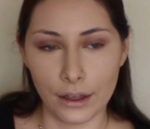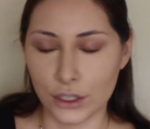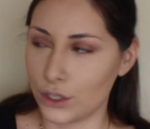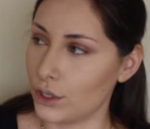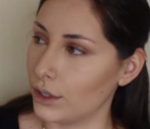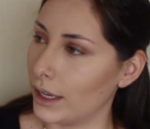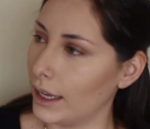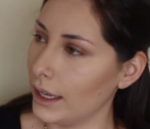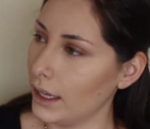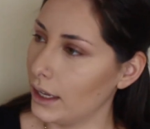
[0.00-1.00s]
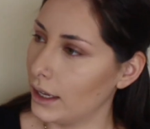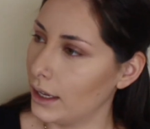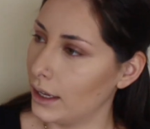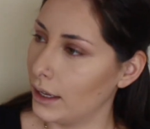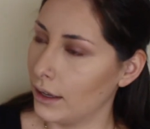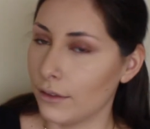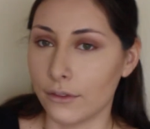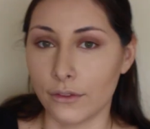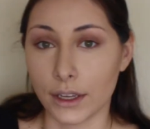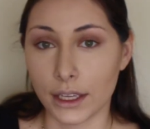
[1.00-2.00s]
Should I?
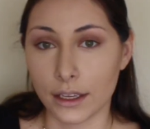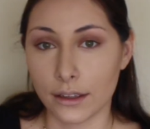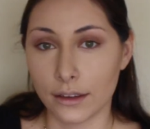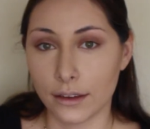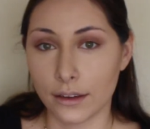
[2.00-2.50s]
Fuck it.